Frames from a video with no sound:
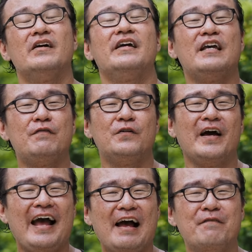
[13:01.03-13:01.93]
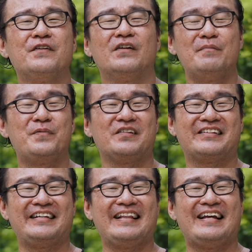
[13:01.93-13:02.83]
If you have the Olympus
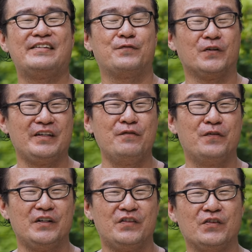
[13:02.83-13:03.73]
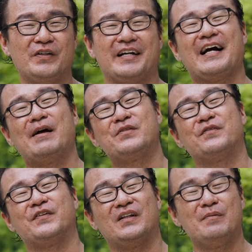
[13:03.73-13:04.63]
kit lens 1442 that comes
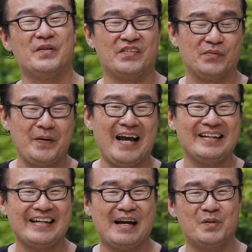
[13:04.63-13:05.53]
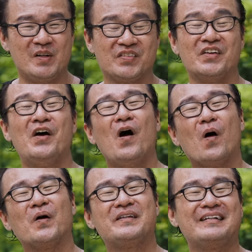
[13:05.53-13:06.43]
with the Olympus PEN cameras
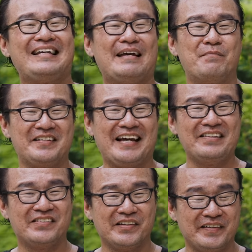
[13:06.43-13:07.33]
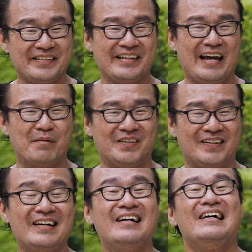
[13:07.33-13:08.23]
or the EM10 series
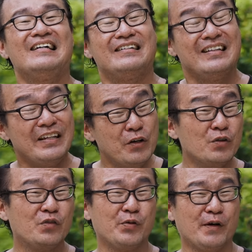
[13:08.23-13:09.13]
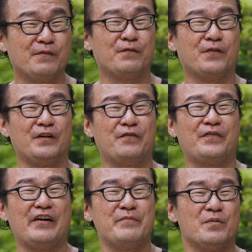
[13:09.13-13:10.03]
camera, the new
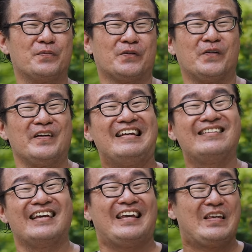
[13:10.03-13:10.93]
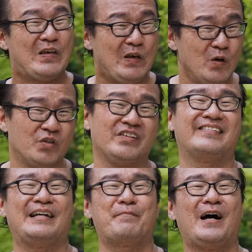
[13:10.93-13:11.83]
12-45mm Pro is a huge
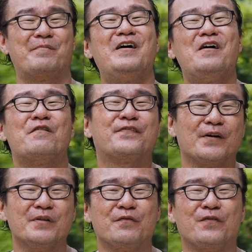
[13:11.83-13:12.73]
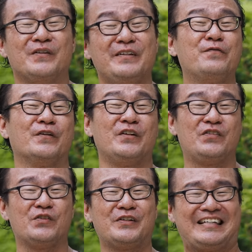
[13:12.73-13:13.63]
step up from the
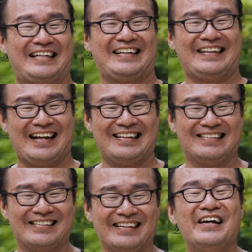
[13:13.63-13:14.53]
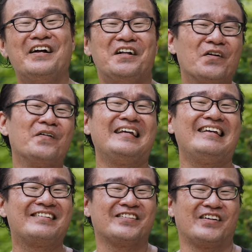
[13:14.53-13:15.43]
1442 kit lens. Not only
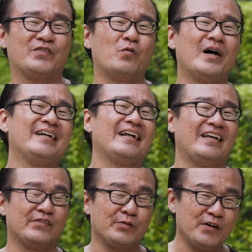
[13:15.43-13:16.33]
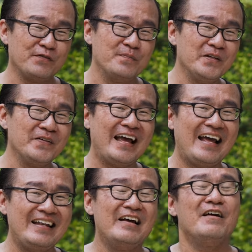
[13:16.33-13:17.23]
it starts wider at 12mm
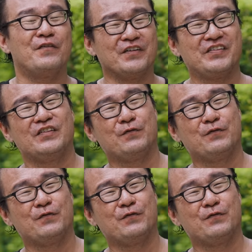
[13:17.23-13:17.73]
end versus